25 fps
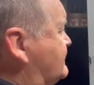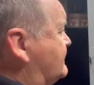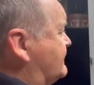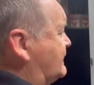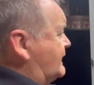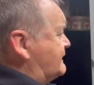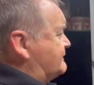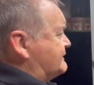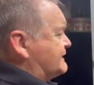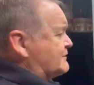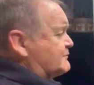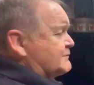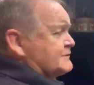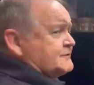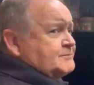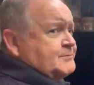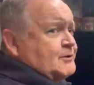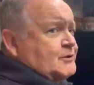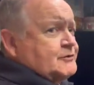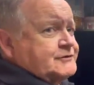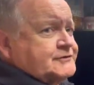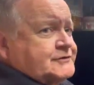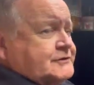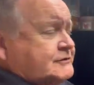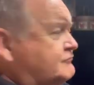I think we're
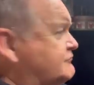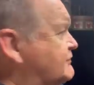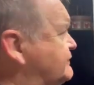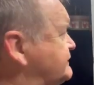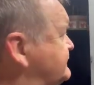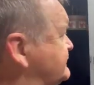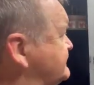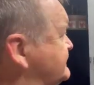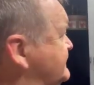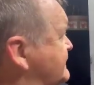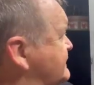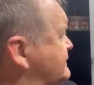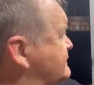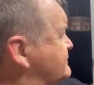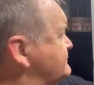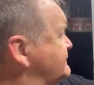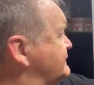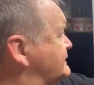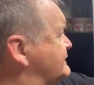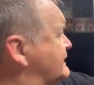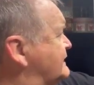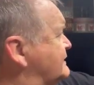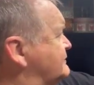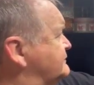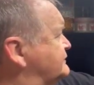supposed to run it down
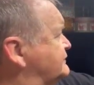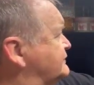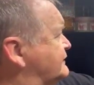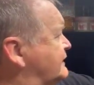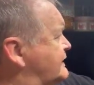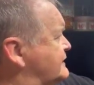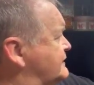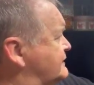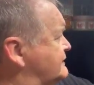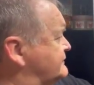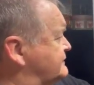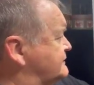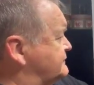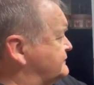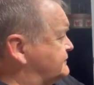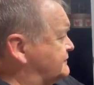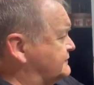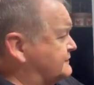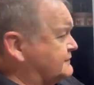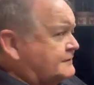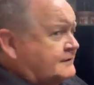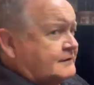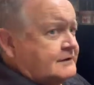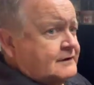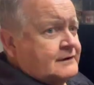the outside of
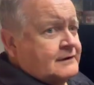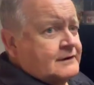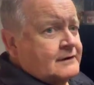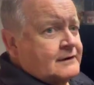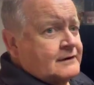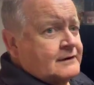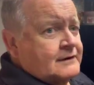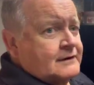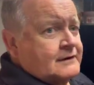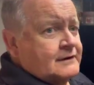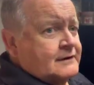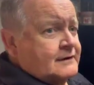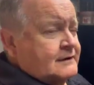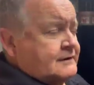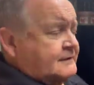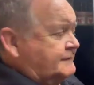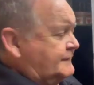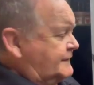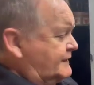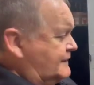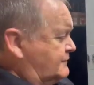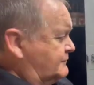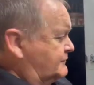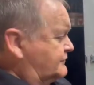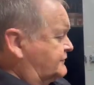
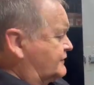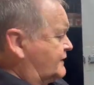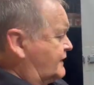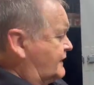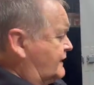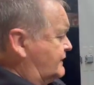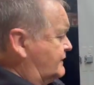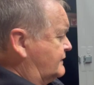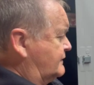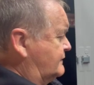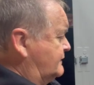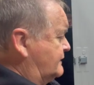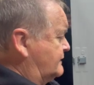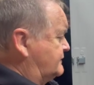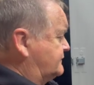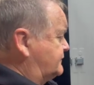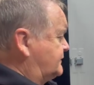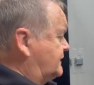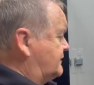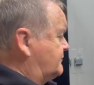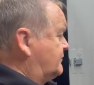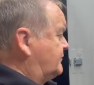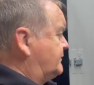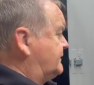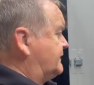the outside, and
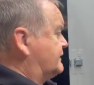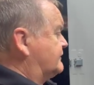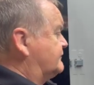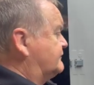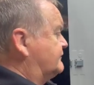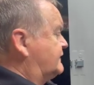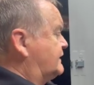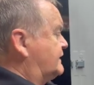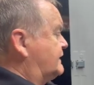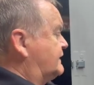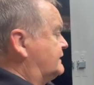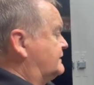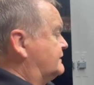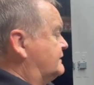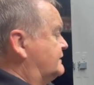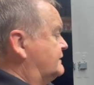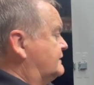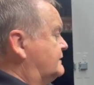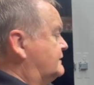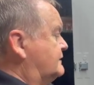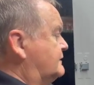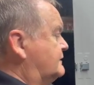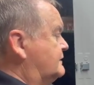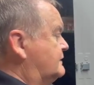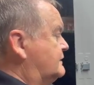see what we can find.
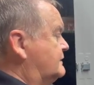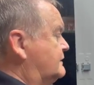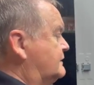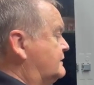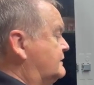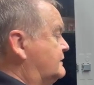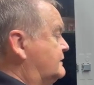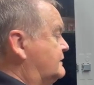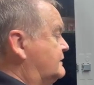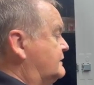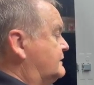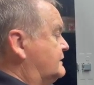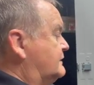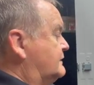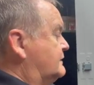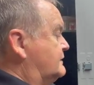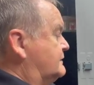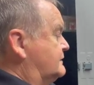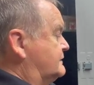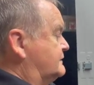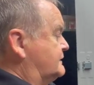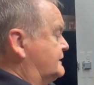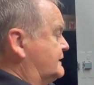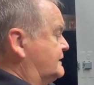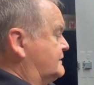
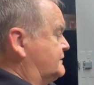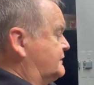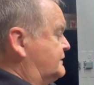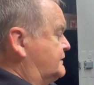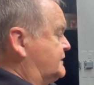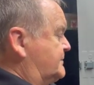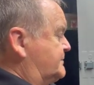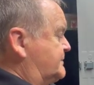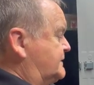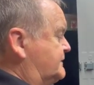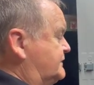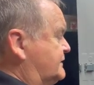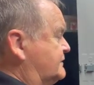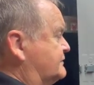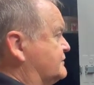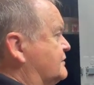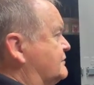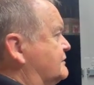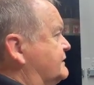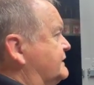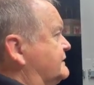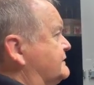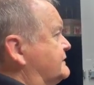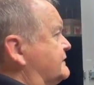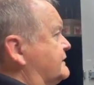Down and up. It says go
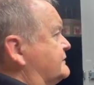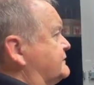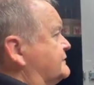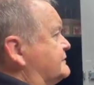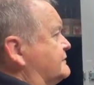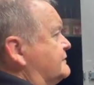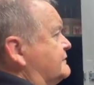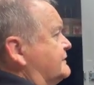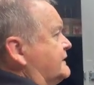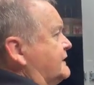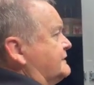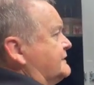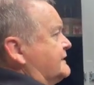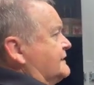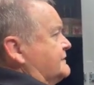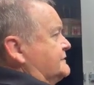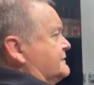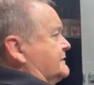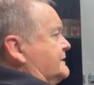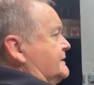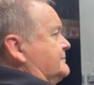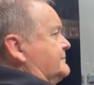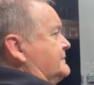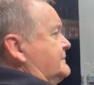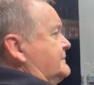like this. Okay, down and up.